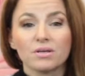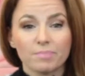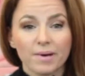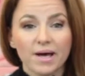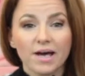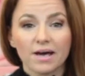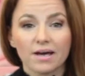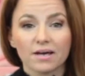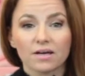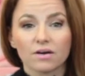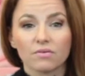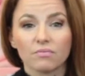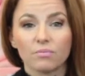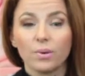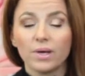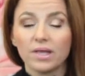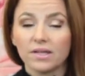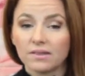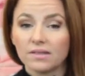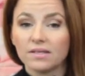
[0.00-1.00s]
back
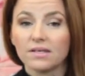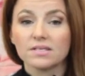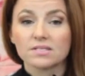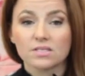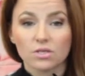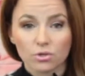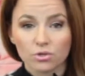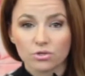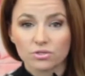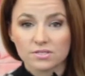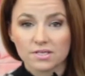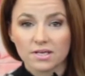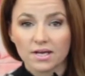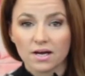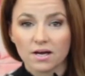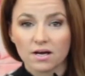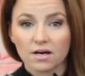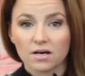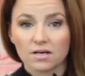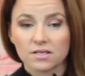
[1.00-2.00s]
with these loyalty
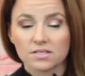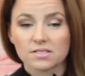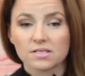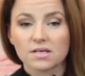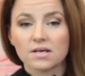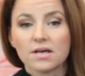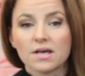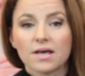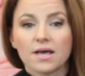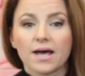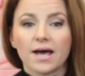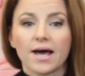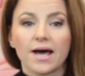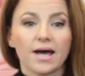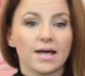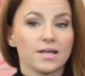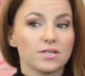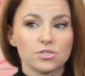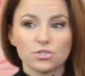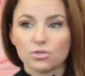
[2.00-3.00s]
cards,
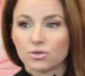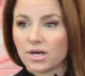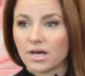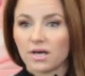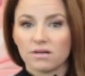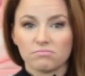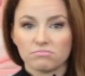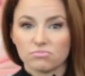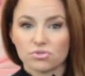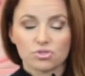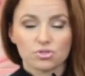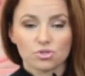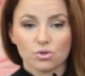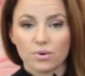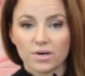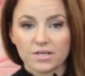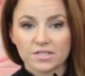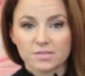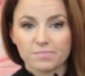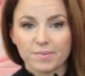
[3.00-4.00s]
and you can just
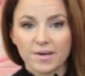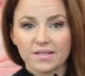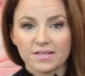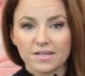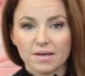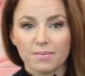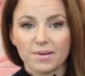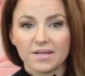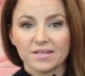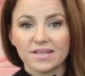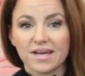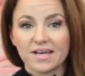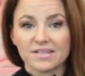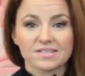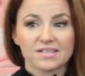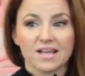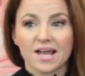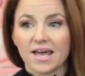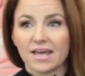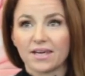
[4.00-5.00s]
go and spend them, and
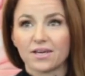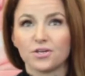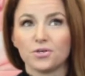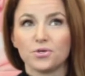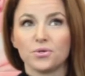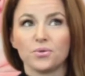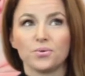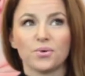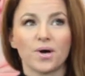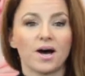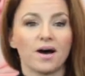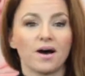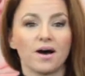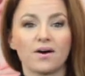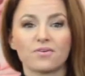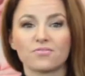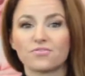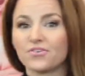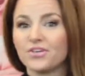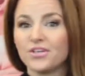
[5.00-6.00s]
that's like you
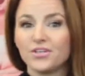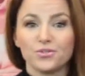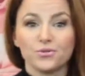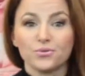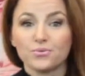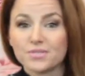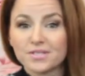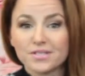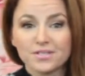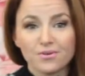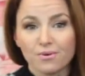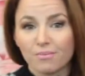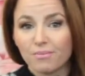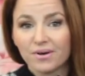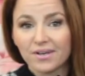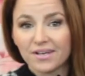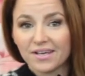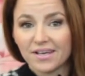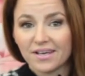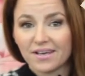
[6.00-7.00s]
are reusing your
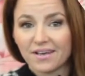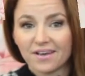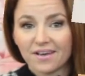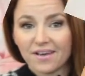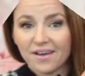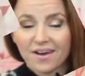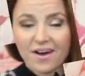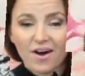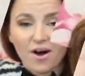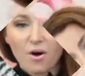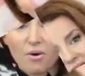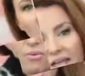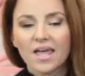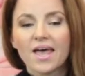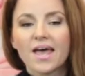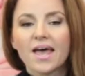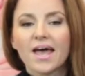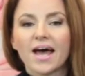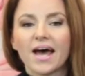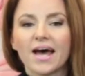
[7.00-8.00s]
money.
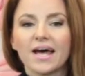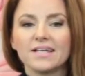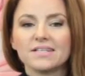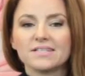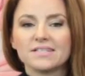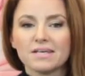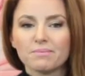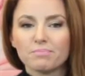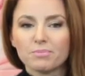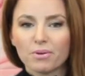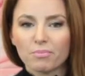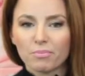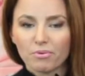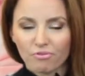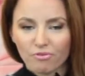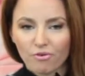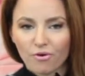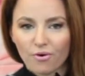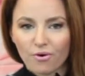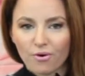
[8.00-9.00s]
And tip number
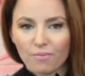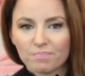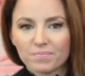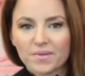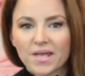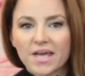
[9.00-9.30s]
four